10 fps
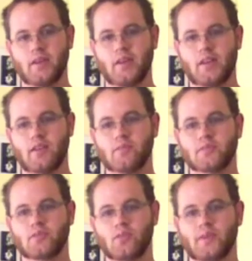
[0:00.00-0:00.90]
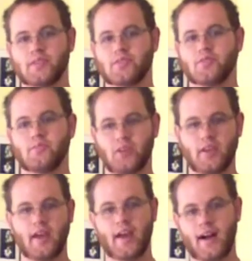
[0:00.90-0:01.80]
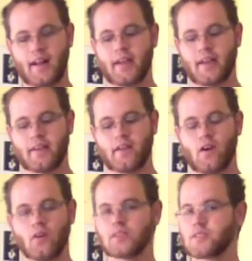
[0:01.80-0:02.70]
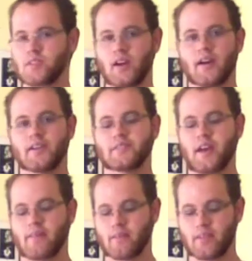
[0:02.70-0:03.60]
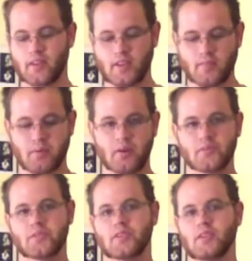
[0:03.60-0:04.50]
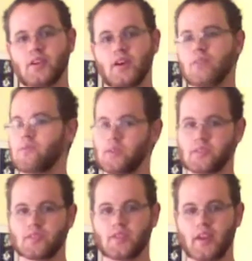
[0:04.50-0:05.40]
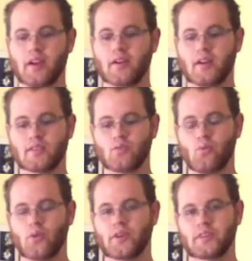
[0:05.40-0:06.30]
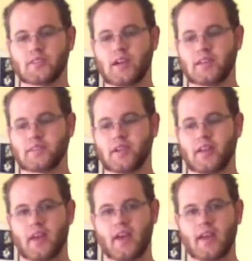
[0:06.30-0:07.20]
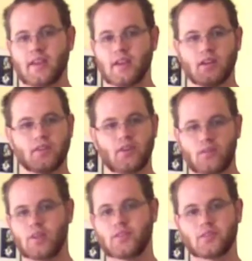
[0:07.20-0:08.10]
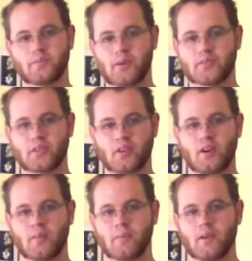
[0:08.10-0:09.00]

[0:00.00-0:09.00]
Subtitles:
He was going to be a hothead. All the signs, everything he posted was there as a warning sign saying, hey, don't let this person come.